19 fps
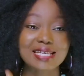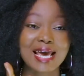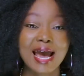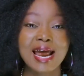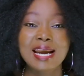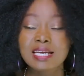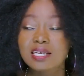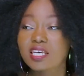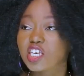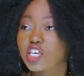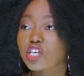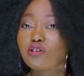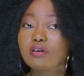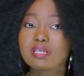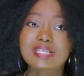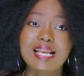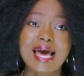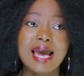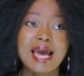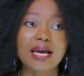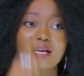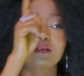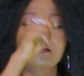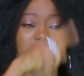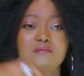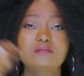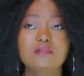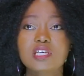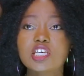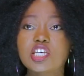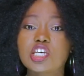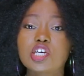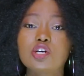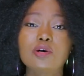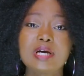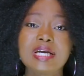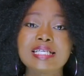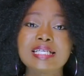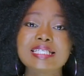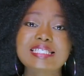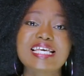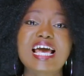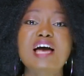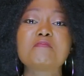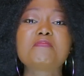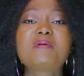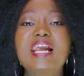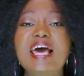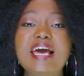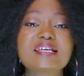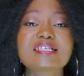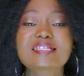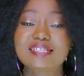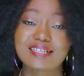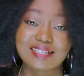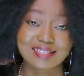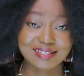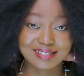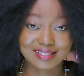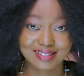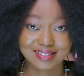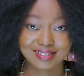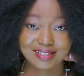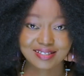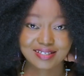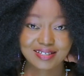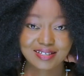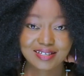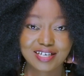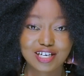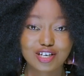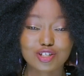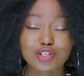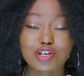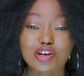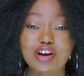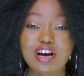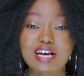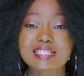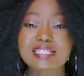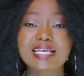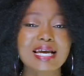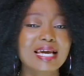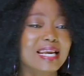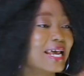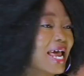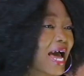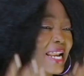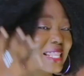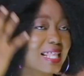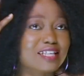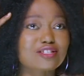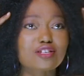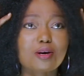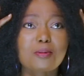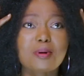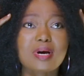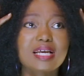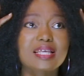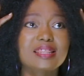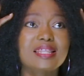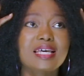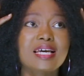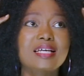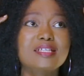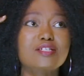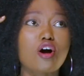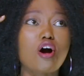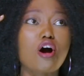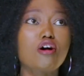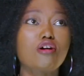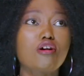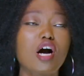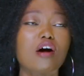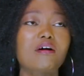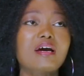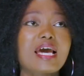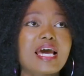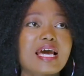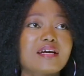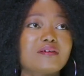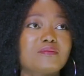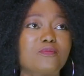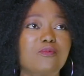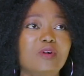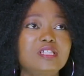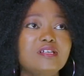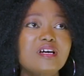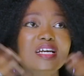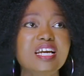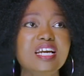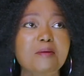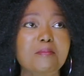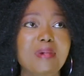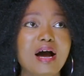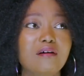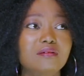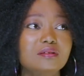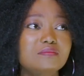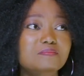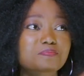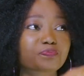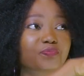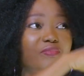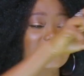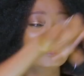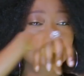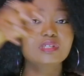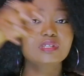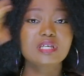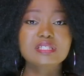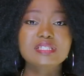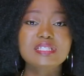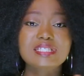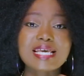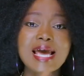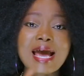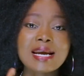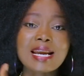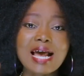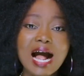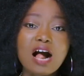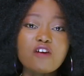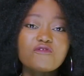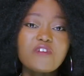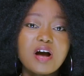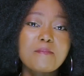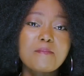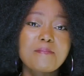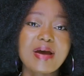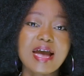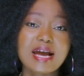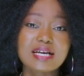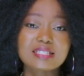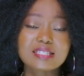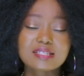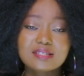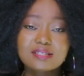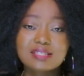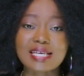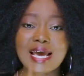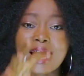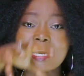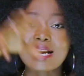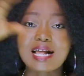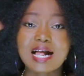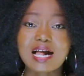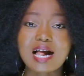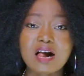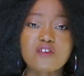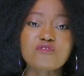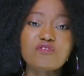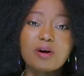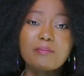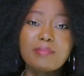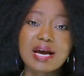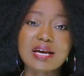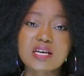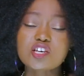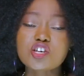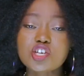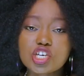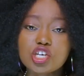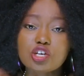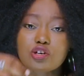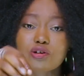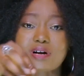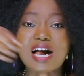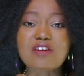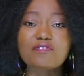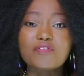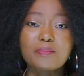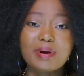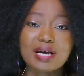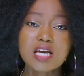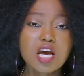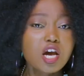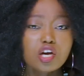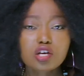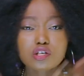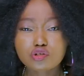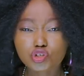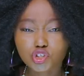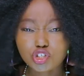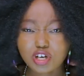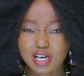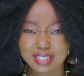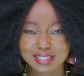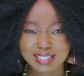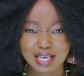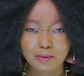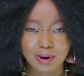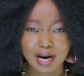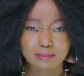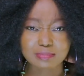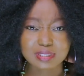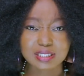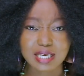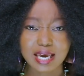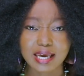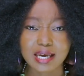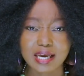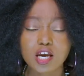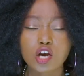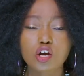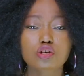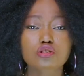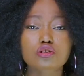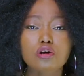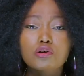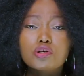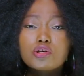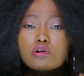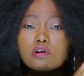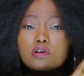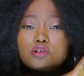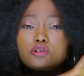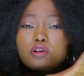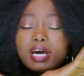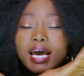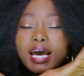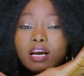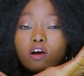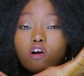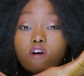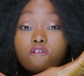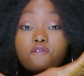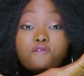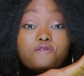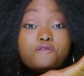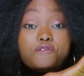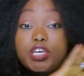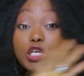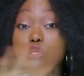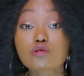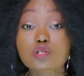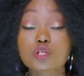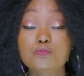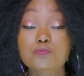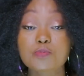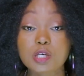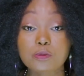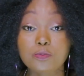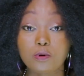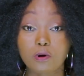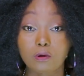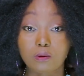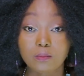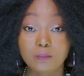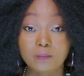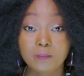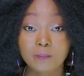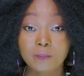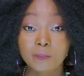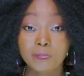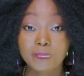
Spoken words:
10Q is like Q in 10 places. So you're singing it, and then somebody thinks, oh, okay, we're talking about 10 alphabets, 10 alphabet, Q alphabet. Do you understand what I'm saying? So you can confuse people.